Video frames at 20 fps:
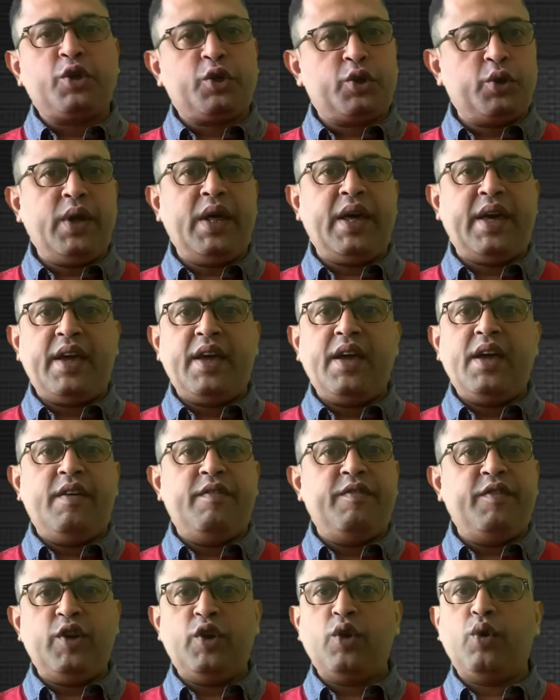Today
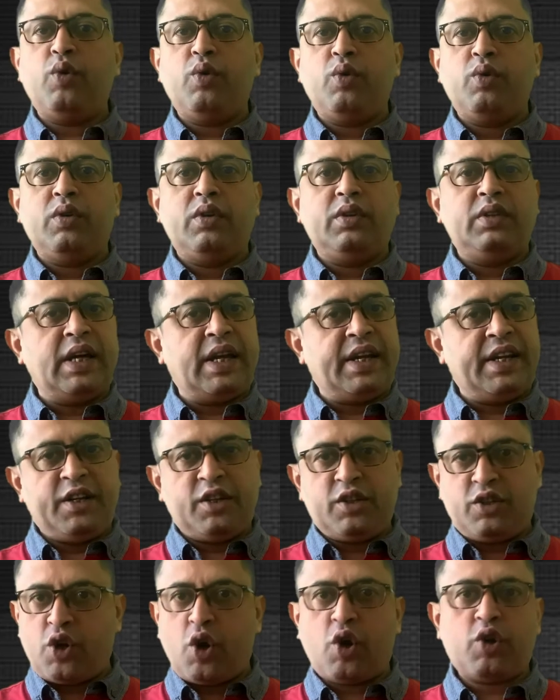we know that it
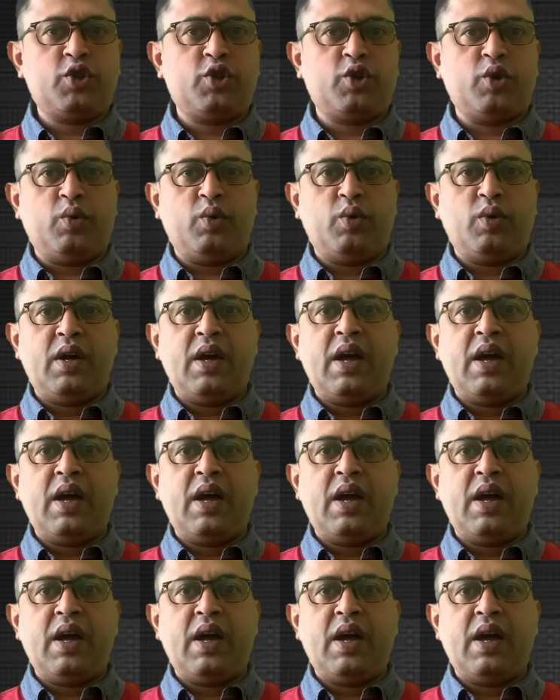is not so,